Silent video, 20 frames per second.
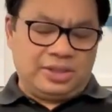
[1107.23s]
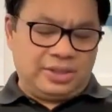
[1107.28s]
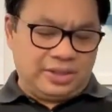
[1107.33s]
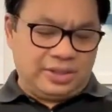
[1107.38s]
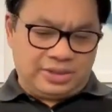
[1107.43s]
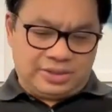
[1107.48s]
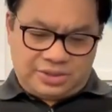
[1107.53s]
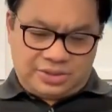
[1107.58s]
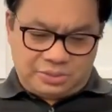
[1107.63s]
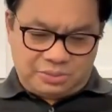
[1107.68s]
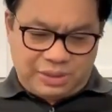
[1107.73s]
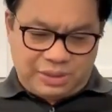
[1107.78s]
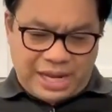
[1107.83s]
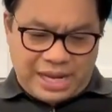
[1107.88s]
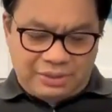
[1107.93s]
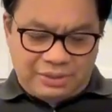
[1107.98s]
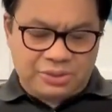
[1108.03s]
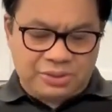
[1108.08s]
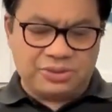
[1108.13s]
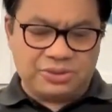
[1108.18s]

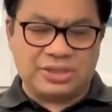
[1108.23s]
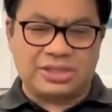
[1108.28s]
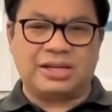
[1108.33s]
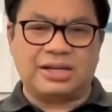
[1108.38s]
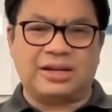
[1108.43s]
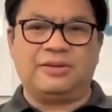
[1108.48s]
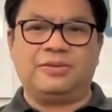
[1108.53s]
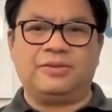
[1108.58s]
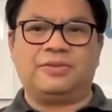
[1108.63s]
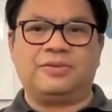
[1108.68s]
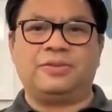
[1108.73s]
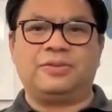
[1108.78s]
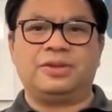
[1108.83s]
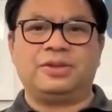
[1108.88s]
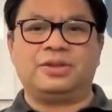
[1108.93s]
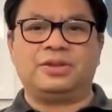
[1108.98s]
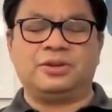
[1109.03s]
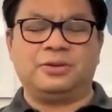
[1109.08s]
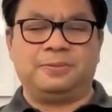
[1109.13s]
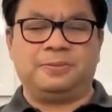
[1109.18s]
surround yourself with
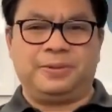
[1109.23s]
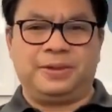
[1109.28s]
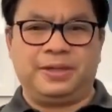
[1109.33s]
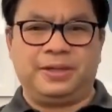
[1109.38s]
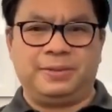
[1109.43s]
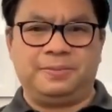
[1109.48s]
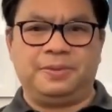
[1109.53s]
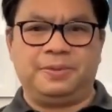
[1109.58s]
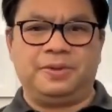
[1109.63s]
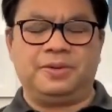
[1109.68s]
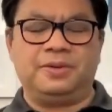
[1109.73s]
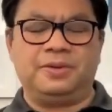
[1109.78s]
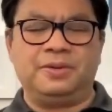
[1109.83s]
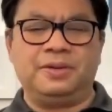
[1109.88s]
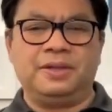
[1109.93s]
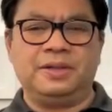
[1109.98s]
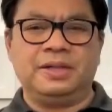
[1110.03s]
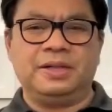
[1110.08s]
good people.